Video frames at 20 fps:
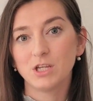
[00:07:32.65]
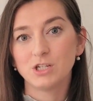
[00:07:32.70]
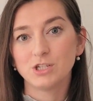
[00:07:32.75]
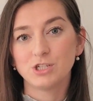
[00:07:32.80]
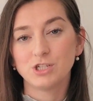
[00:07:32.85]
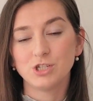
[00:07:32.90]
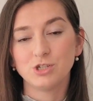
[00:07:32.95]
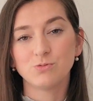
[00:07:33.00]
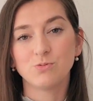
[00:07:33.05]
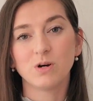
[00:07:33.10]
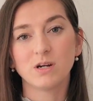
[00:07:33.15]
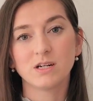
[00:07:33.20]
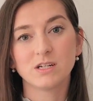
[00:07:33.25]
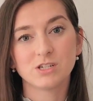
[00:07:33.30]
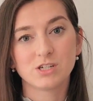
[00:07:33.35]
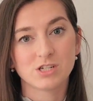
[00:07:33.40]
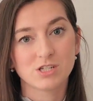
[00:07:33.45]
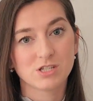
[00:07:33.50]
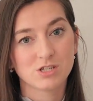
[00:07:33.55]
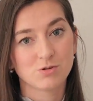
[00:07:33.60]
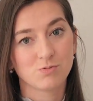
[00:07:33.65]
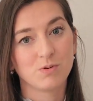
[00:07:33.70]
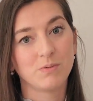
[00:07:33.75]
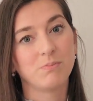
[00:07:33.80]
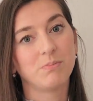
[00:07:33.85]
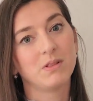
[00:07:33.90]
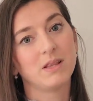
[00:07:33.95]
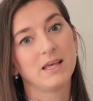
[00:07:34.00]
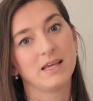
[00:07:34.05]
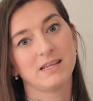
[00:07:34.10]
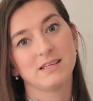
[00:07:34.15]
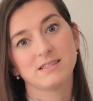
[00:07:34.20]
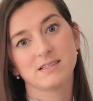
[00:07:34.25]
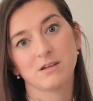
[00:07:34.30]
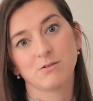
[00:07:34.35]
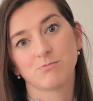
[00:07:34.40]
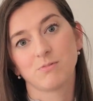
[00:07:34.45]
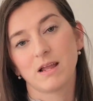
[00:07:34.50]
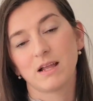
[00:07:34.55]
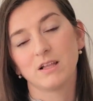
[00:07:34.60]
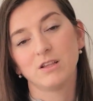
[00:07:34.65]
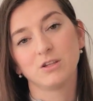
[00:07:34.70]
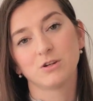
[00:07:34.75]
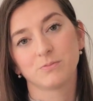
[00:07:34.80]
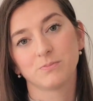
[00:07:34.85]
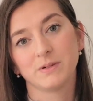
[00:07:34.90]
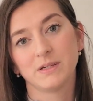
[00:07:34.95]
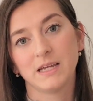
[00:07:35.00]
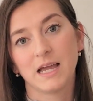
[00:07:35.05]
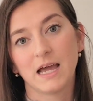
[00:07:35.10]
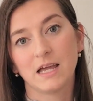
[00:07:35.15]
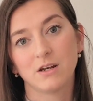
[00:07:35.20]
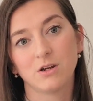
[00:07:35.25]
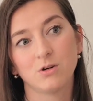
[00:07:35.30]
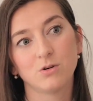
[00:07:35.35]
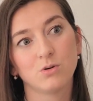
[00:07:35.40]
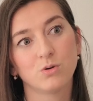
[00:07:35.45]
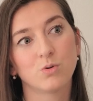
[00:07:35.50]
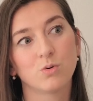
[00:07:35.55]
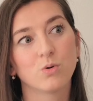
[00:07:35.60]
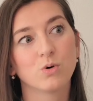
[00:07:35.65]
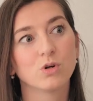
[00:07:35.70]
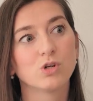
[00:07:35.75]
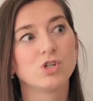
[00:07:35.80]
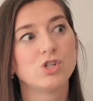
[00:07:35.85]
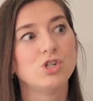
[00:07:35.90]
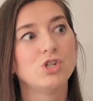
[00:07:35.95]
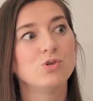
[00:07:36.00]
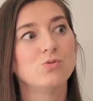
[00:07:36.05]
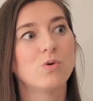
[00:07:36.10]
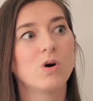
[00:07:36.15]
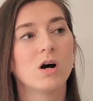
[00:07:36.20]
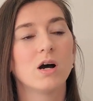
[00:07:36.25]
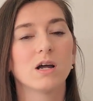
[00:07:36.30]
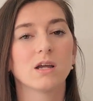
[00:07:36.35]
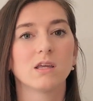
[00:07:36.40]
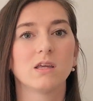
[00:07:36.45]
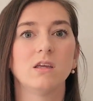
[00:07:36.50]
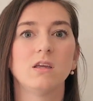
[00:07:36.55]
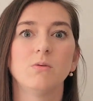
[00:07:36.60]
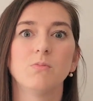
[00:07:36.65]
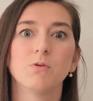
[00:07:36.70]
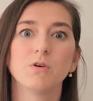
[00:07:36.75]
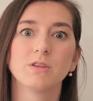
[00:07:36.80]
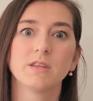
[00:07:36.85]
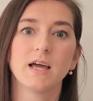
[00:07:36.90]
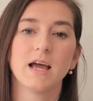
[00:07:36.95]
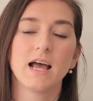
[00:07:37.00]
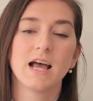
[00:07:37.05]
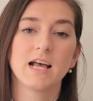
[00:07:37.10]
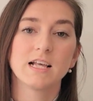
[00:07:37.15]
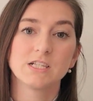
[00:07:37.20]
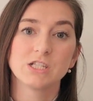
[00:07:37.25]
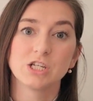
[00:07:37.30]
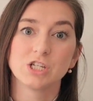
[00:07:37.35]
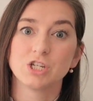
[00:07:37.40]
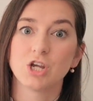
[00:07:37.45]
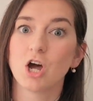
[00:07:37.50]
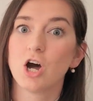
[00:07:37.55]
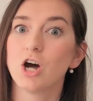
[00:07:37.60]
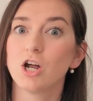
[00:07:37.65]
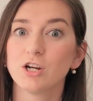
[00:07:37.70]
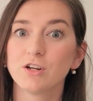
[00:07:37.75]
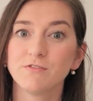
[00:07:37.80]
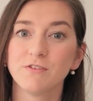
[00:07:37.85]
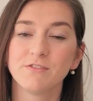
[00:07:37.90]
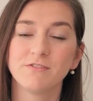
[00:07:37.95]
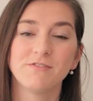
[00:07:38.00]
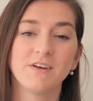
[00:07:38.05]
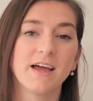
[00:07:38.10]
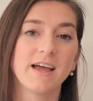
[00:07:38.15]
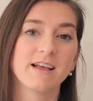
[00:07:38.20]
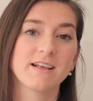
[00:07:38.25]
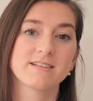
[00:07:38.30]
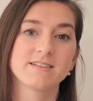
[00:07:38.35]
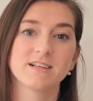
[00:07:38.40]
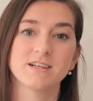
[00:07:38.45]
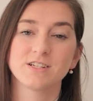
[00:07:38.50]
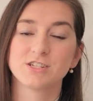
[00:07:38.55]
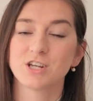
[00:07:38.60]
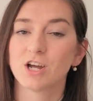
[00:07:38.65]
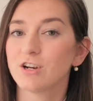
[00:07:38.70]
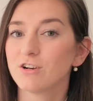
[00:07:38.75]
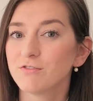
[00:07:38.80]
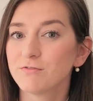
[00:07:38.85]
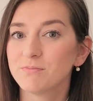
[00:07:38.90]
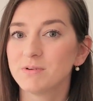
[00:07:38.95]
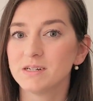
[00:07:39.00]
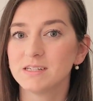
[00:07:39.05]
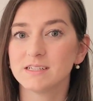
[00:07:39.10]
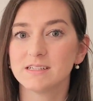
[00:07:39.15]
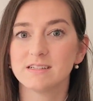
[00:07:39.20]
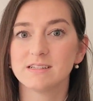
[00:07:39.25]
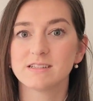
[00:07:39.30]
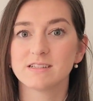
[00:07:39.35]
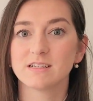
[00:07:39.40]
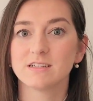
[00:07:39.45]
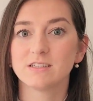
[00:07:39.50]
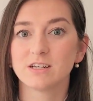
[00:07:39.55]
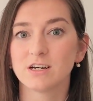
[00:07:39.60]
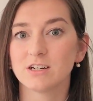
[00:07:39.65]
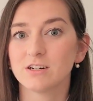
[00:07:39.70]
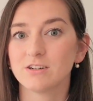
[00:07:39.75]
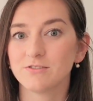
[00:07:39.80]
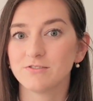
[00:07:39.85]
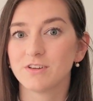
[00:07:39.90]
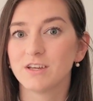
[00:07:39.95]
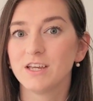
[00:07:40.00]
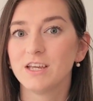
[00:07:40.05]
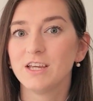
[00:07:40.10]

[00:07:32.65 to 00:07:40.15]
do you want to just replace a regular piano, or do you want a keyboard that has a ton of effects, a ton of buttons, a ton of,